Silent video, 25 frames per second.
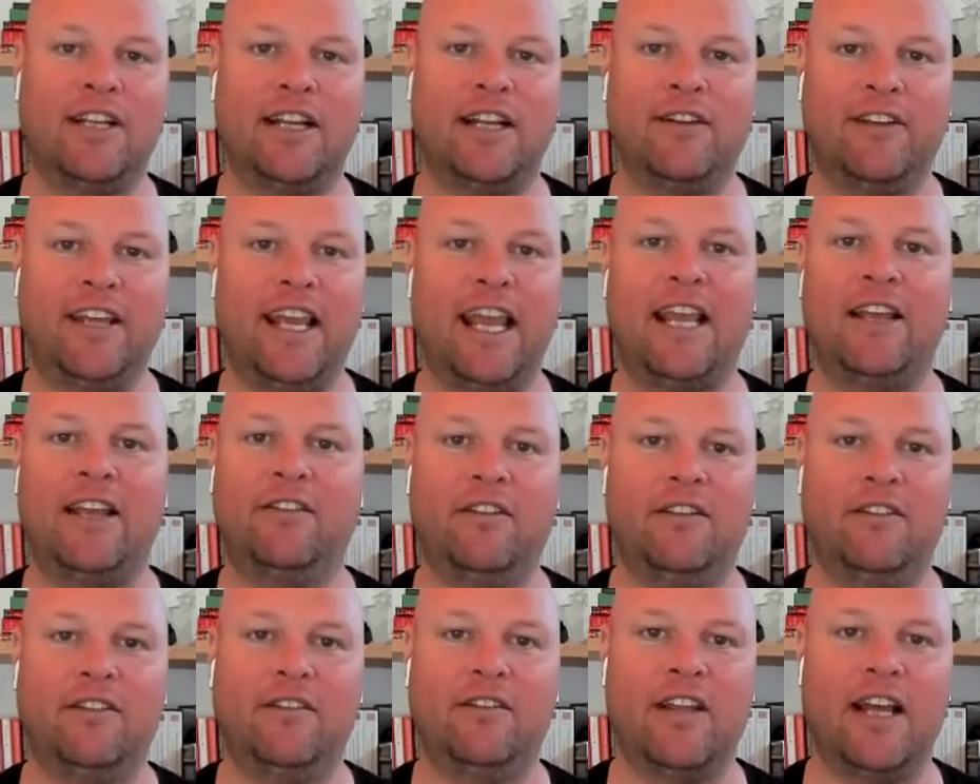of
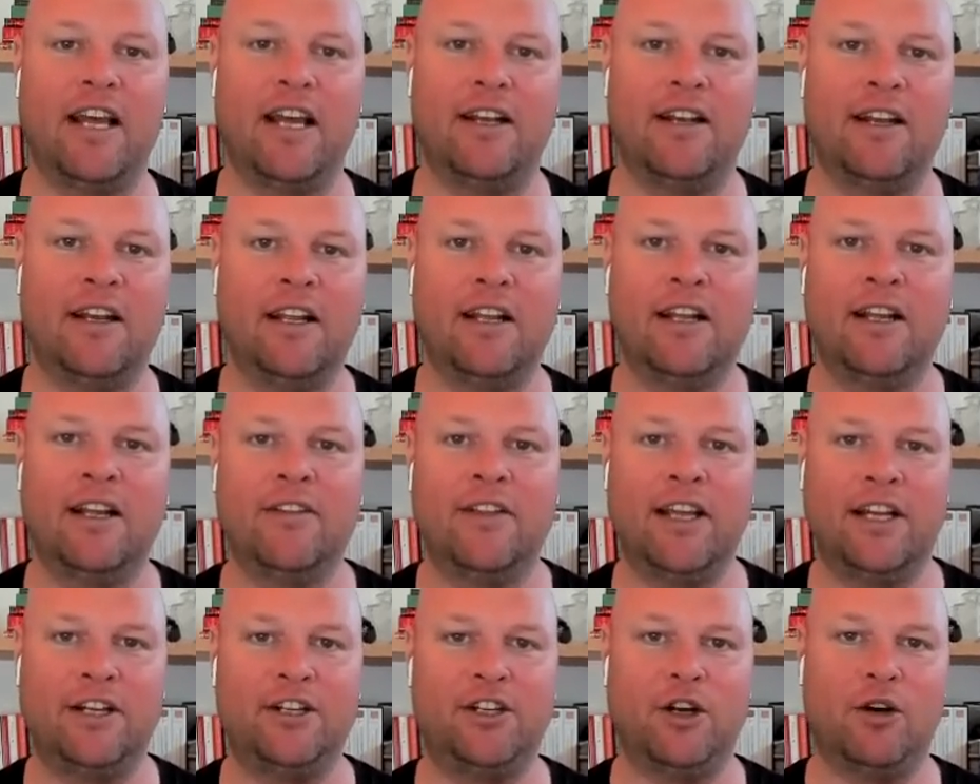cases that
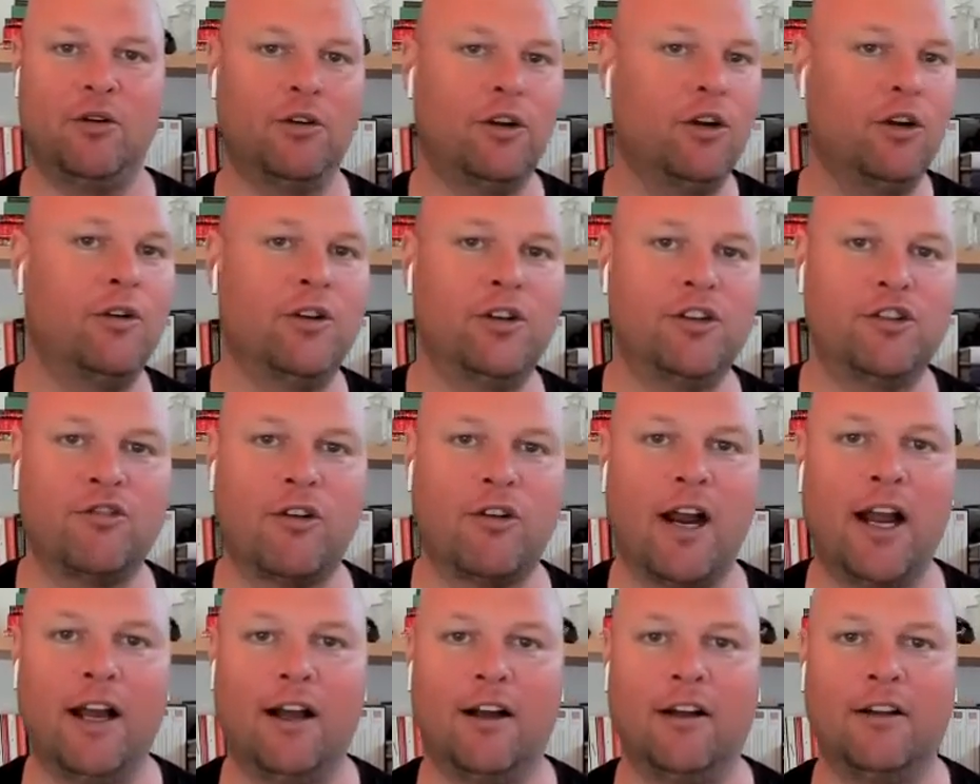don't go to
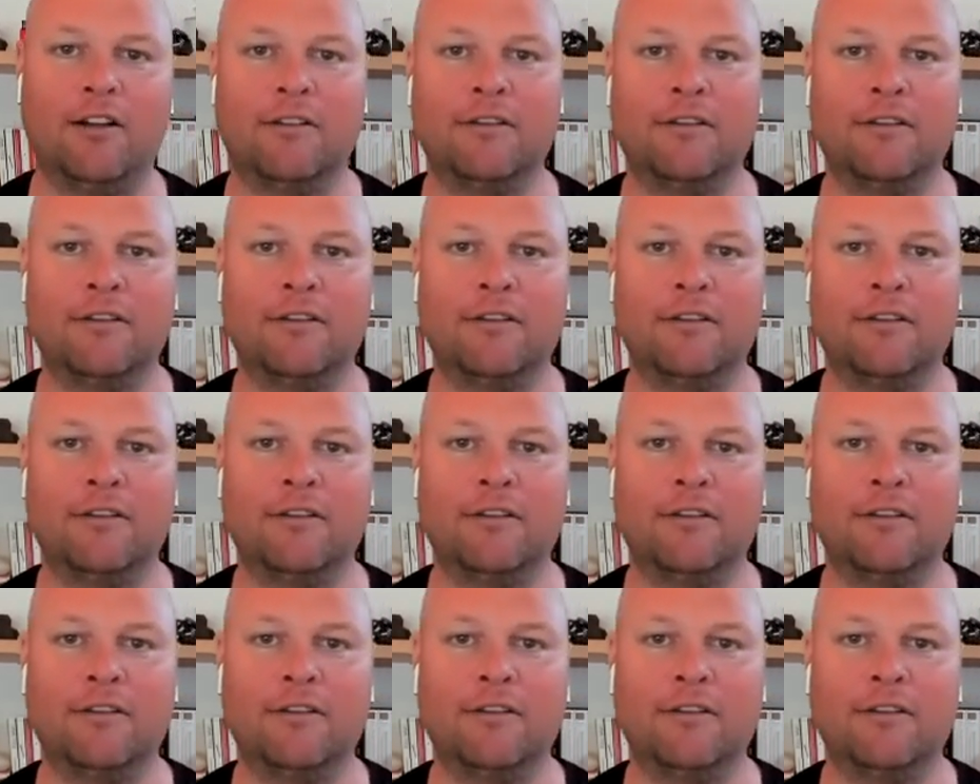trial.